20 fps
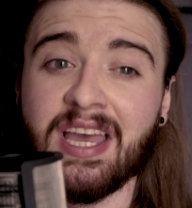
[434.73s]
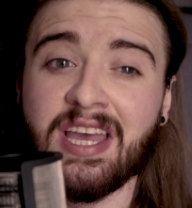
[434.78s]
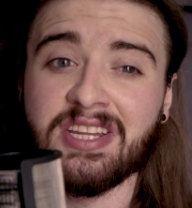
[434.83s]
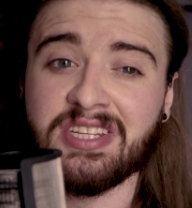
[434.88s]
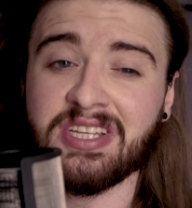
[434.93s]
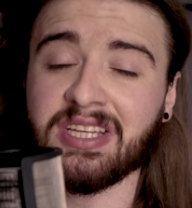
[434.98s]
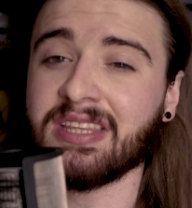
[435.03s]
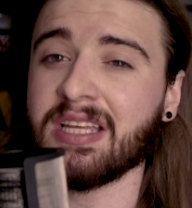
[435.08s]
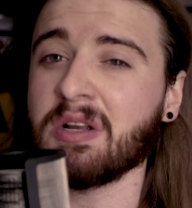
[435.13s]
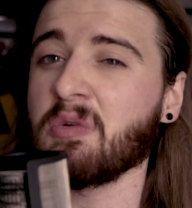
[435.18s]
Do
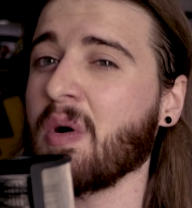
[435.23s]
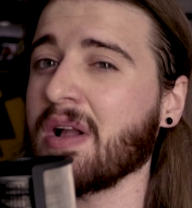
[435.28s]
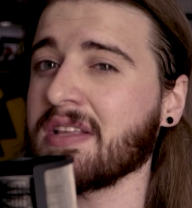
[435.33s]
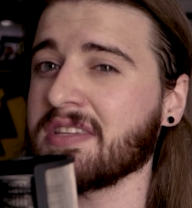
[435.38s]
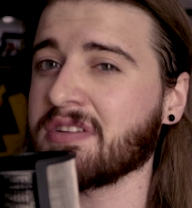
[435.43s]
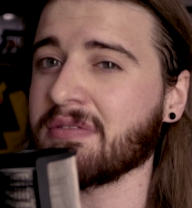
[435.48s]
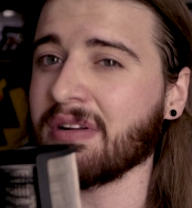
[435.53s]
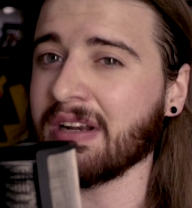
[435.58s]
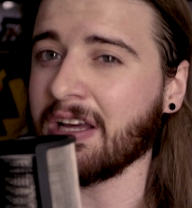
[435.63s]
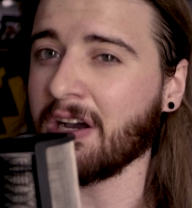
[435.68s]
you think
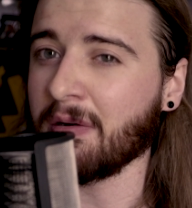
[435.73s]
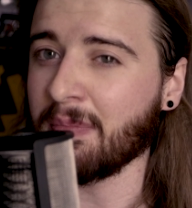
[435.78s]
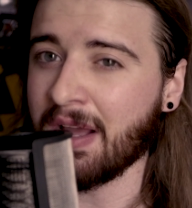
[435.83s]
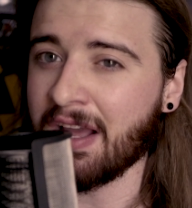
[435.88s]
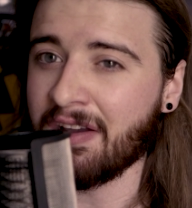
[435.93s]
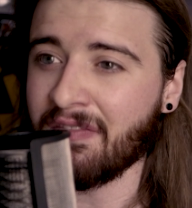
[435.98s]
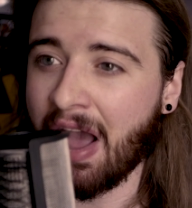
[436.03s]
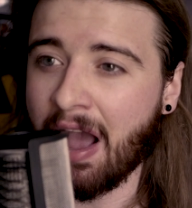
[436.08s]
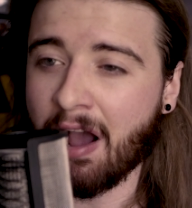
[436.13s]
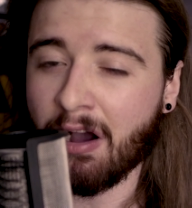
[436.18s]
Wednesday are a little
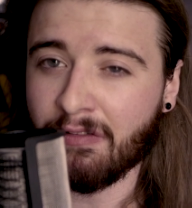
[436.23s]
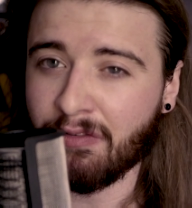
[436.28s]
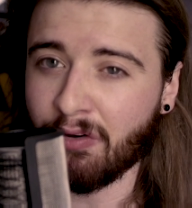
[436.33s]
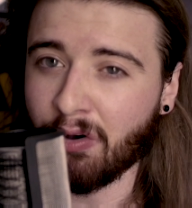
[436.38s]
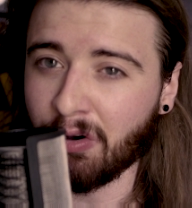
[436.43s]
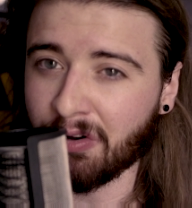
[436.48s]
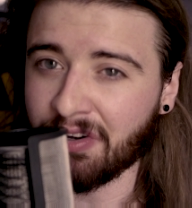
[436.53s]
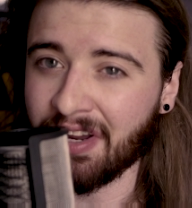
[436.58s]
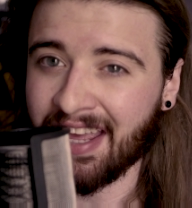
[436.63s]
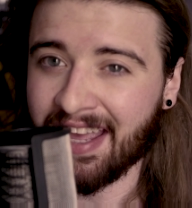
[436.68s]
bit out of
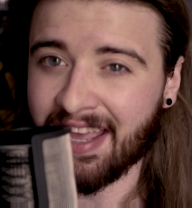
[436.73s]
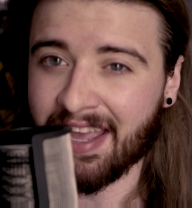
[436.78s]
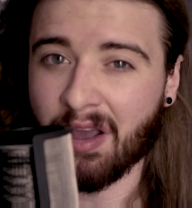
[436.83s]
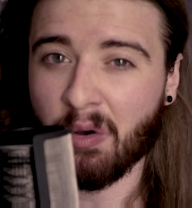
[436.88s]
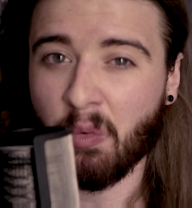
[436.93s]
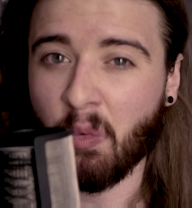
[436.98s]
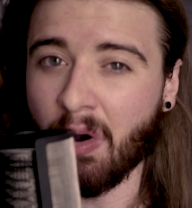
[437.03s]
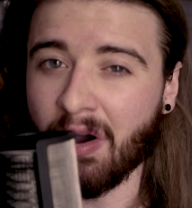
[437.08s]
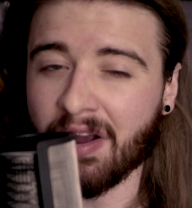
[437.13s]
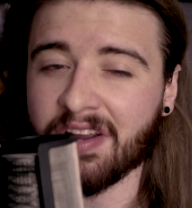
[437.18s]
order here?
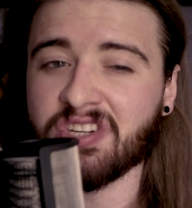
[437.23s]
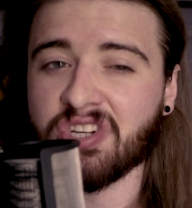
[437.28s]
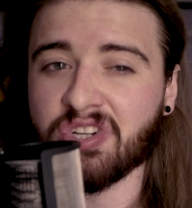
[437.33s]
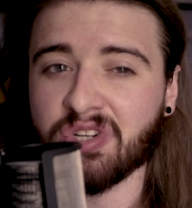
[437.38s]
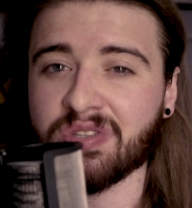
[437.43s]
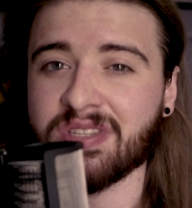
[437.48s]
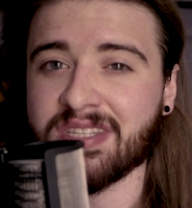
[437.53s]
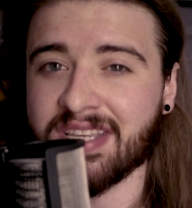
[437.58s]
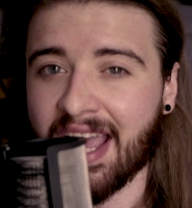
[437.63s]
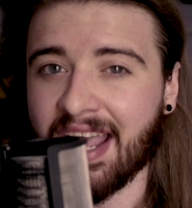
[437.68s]
What is
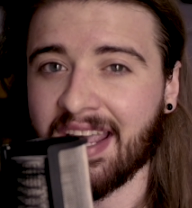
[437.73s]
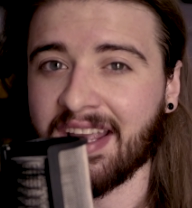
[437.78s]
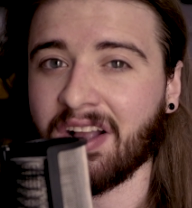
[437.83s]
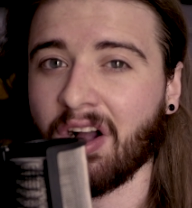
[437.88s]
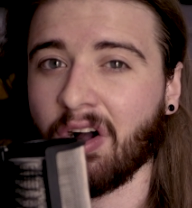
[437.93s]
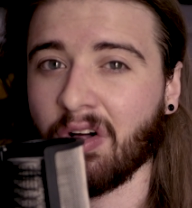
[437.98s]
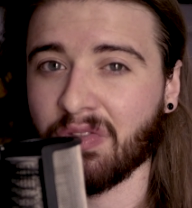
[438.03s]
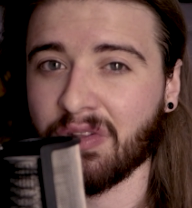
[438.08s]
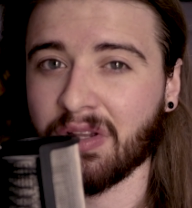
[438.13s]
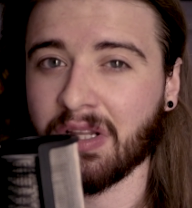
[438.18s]
your take
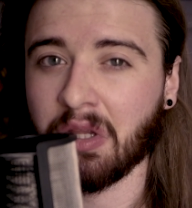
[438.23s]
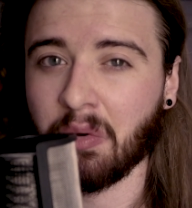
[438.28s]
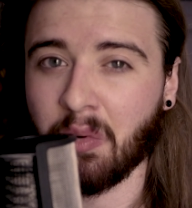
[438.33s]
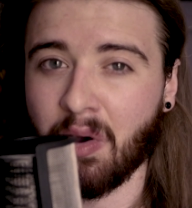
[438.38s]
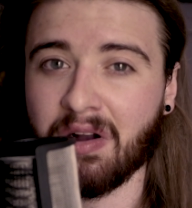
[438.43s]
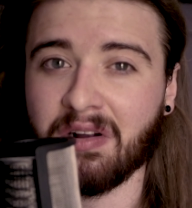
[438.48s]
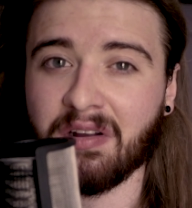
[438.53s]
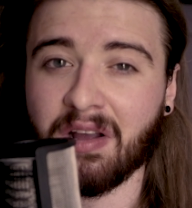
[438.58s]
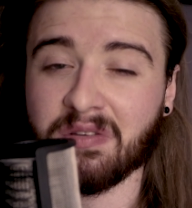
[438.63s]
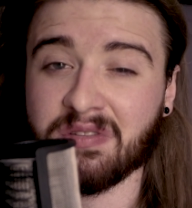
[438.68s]
on the
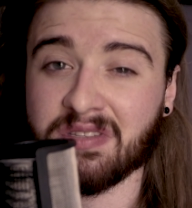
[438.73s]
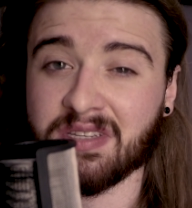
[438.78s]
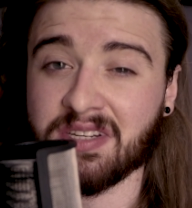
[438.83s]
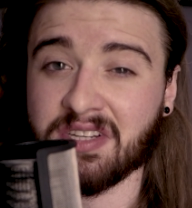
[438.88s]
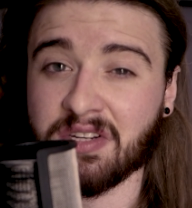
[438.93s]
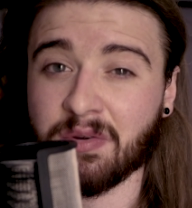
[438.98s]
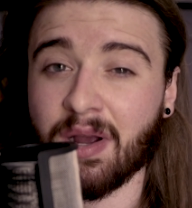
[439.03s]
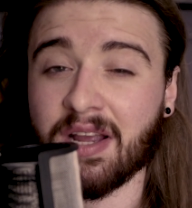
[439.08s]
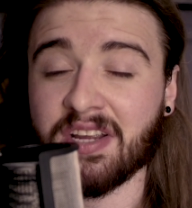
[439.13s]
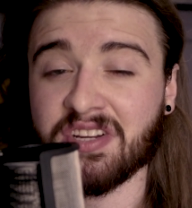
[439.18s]
Luongo
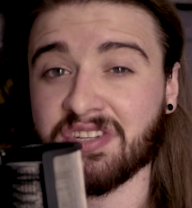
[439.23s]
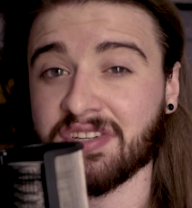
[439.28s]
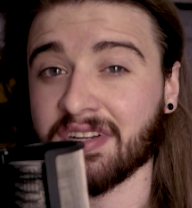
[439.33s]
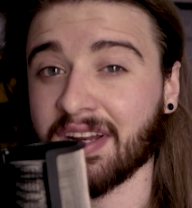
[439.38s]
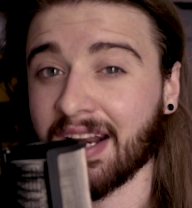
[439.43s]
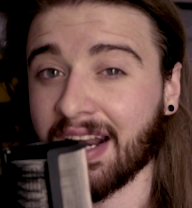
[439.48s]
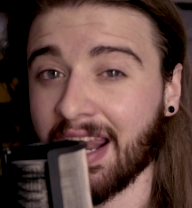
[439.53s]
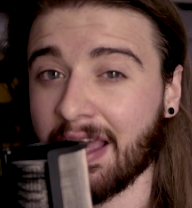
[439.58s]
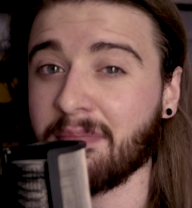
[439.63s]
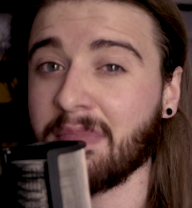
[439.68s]
situation? And
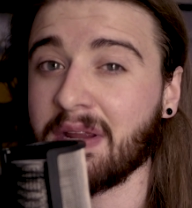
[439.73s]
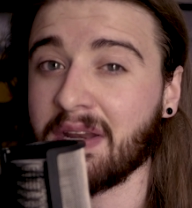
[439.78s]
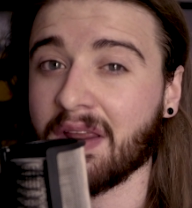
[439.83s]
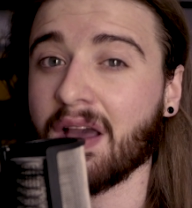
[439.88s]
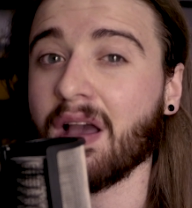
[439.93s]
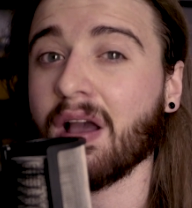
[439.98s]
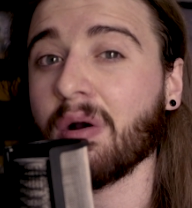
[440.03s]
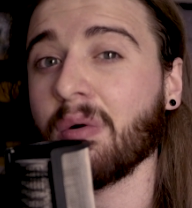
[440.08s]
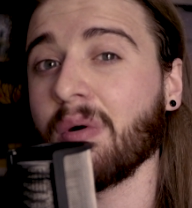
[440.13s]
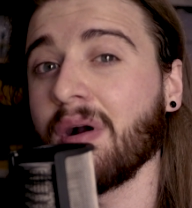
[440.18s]
let me
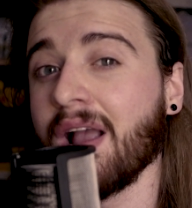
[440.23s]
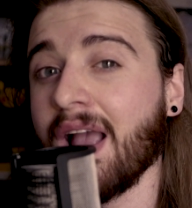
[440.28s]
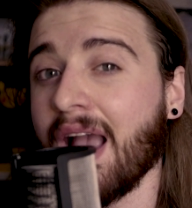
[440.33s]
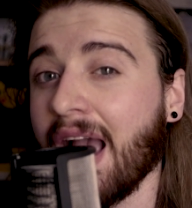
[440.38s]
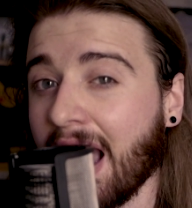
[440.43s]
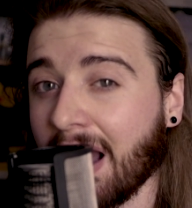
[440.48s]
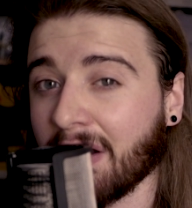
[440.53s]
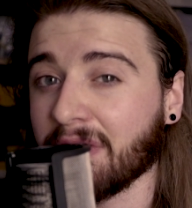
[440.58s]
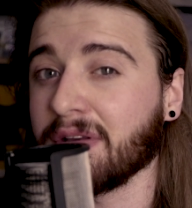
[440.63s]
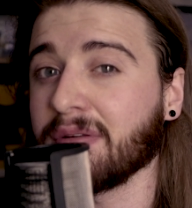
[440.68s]
know
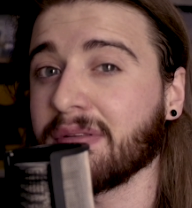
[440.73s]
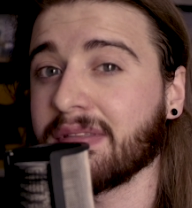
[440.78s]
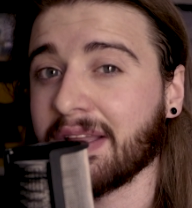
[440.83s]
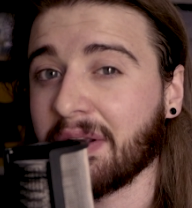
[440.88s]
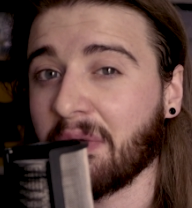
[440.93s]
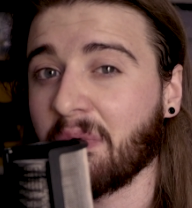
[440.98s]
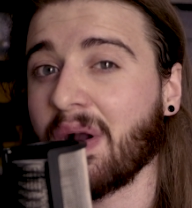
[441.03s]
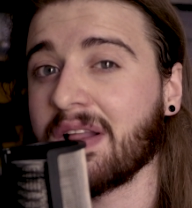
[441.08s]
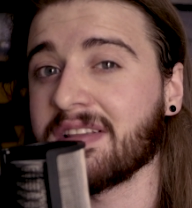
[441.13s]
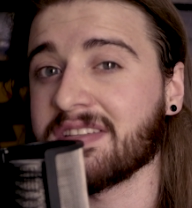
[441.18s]
how you think
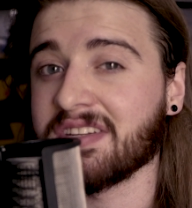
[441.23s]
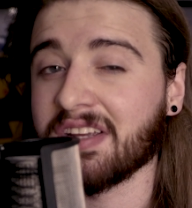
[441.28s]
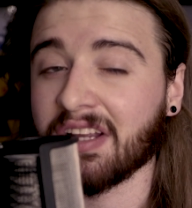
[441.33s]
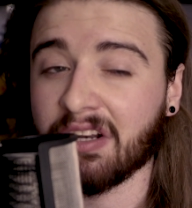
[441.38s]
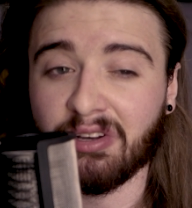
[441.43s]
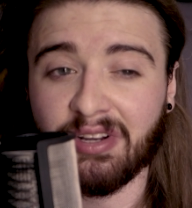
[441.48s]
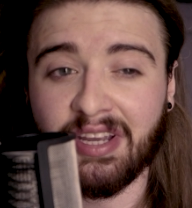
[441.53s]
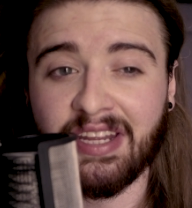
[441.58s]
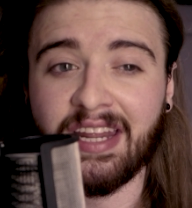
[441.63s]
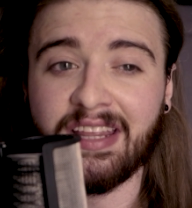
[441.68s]
Wednesday are
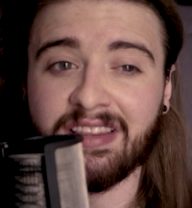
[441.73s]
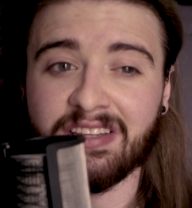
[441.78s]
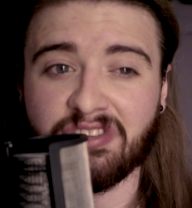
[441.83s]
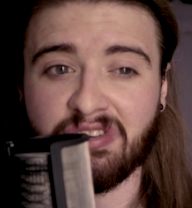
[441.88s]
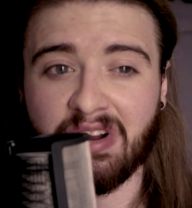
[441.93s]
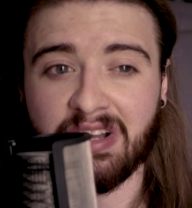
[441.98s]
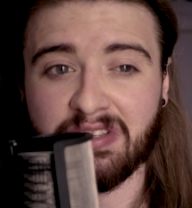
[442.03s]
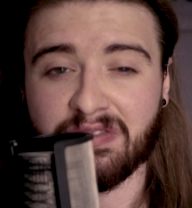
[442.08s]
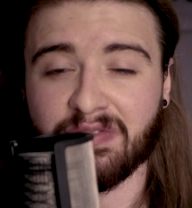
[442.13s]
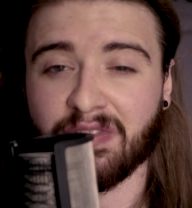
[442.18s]
looking in the
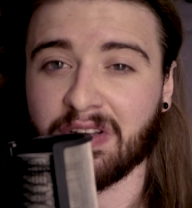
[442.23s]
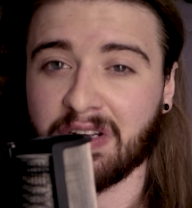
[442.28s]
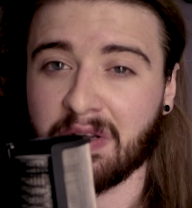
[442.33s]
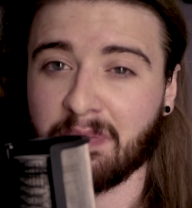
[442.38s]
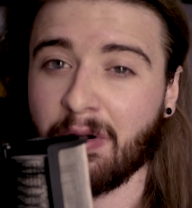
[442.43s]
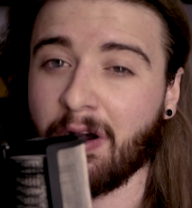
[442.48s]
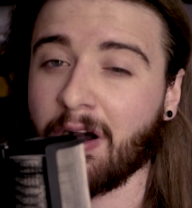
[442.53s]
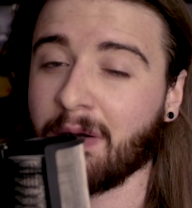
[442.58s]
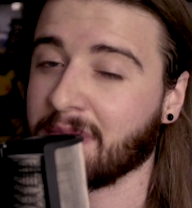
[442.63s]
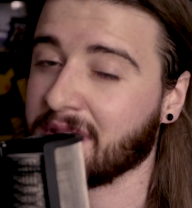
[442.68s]
transfer
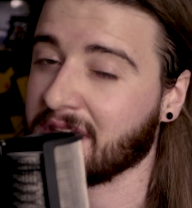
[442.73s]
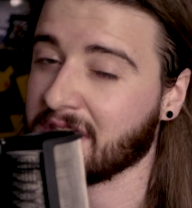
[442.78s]
department.